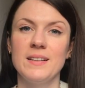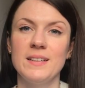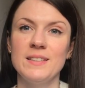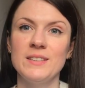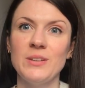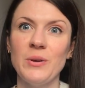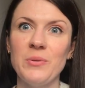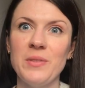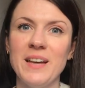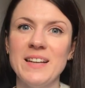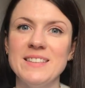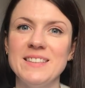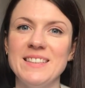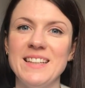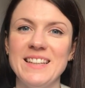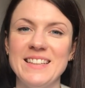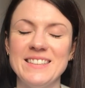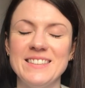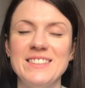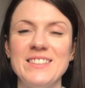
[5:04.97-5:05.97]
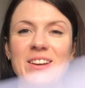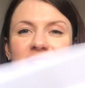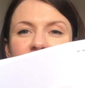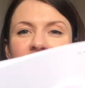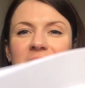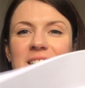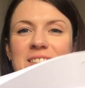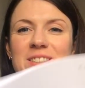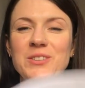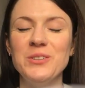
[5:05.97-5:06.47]
so that's it. So
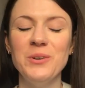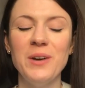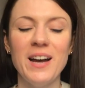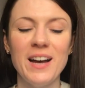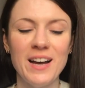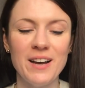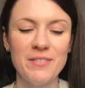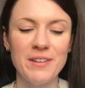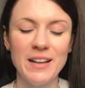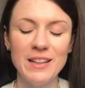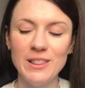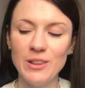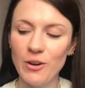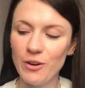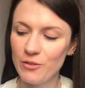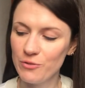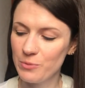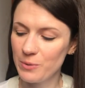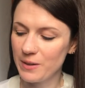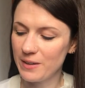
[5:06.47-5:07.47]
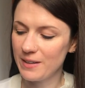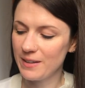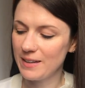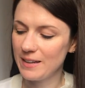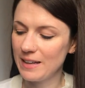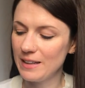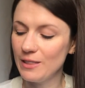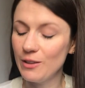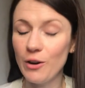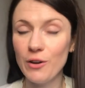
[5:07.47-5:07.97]
I do have a lot of work,
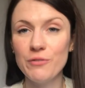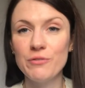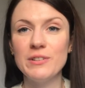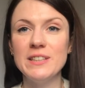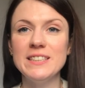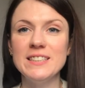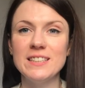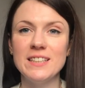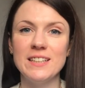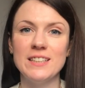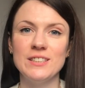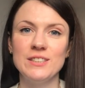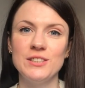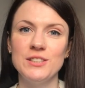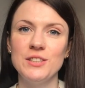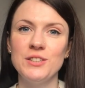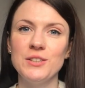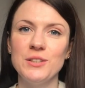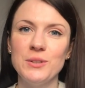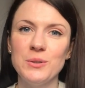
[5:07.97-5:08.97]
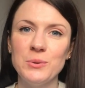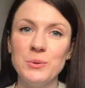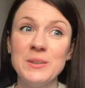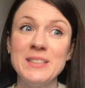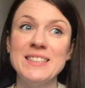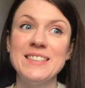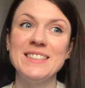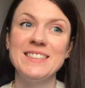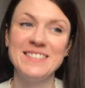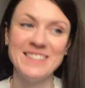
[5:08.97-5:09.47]
a lot of research to do
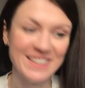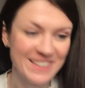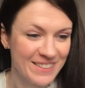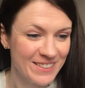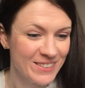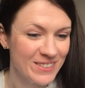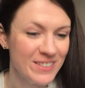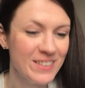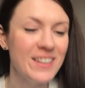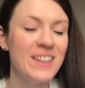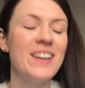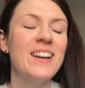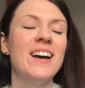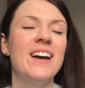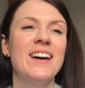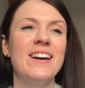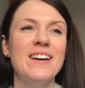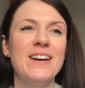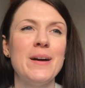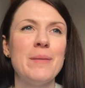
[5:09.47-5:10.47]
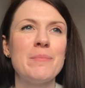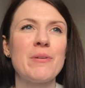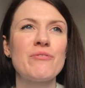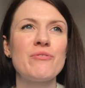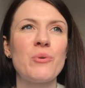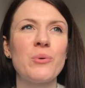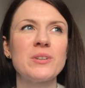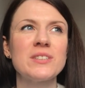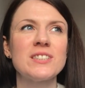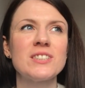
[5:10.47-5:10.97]
still, um,
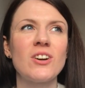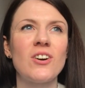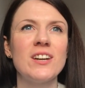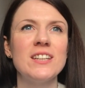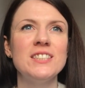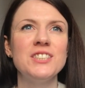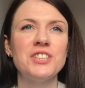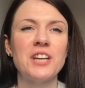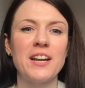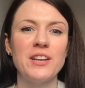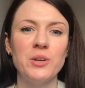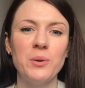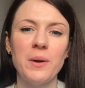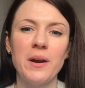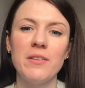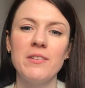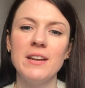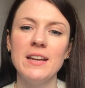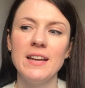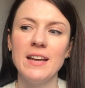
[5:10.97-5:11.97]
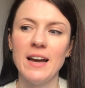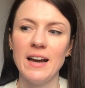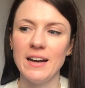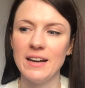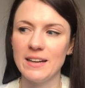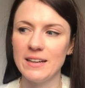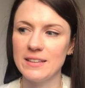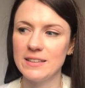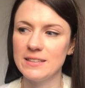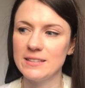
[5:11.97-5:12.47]
before I start in January.
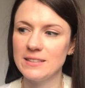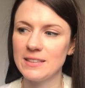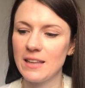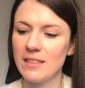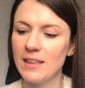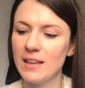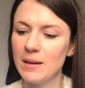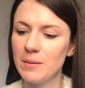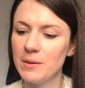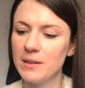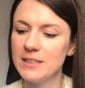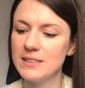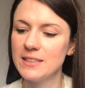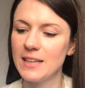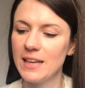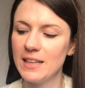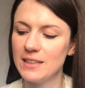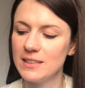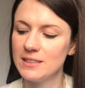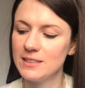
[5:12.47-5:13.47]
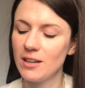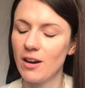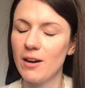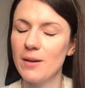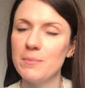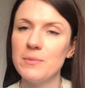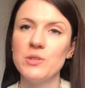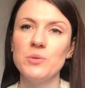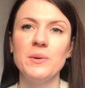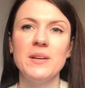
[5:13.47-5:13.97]
And I think I'm going to take this
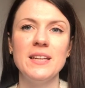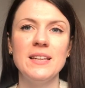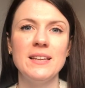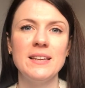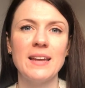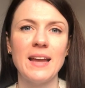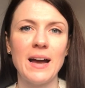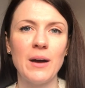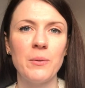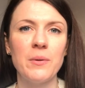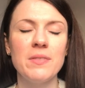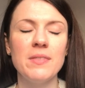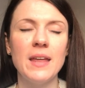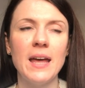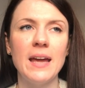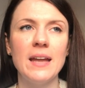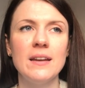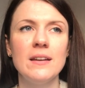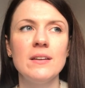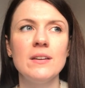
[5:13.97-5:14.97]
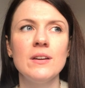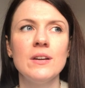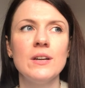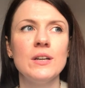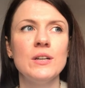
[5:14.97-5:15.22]
time between now and then